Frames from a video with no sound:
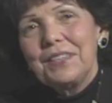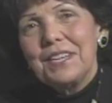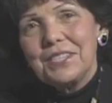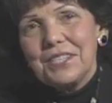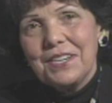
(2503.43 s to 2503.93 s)

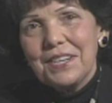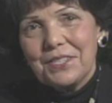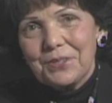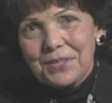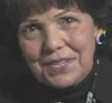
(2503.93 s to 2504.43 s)
Nations
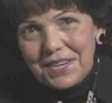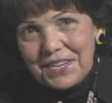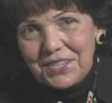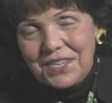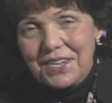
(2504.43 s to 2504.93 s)

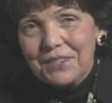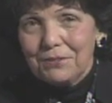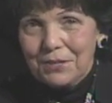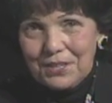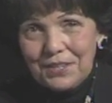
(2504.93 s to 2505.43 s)
Association
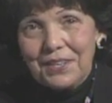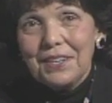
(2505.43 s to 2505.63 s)
for